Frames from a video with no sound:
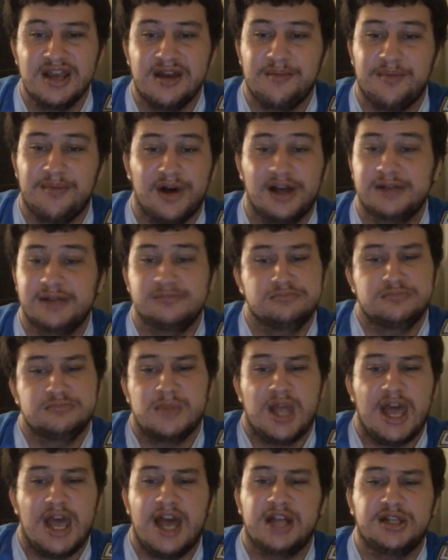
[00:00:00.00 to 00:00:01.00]
But
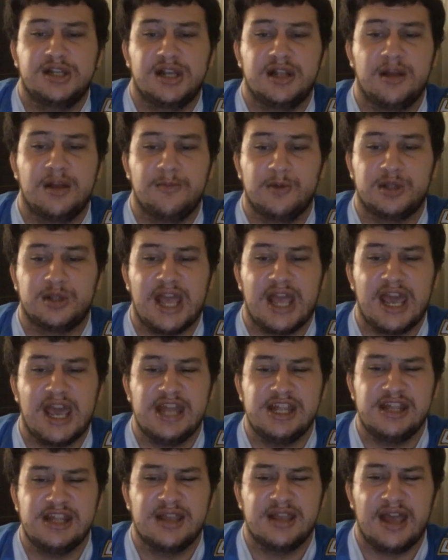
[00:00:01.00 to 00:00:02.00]
Edge ended up
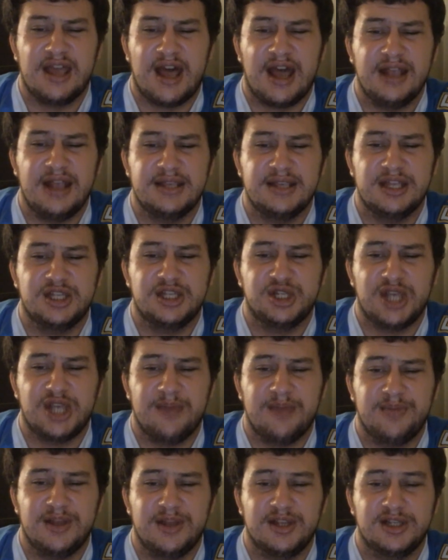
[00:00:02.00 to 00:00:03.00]
retaining the IC
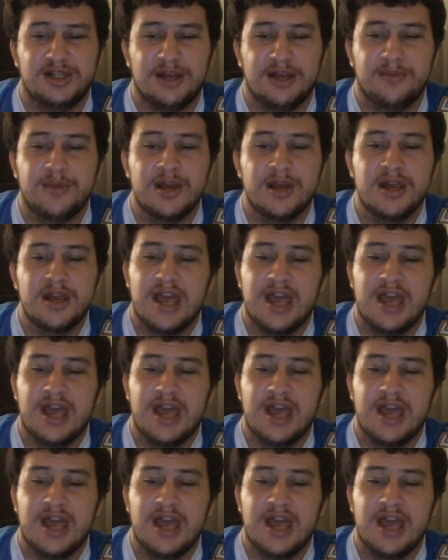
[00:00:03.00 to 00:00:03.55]
Championship.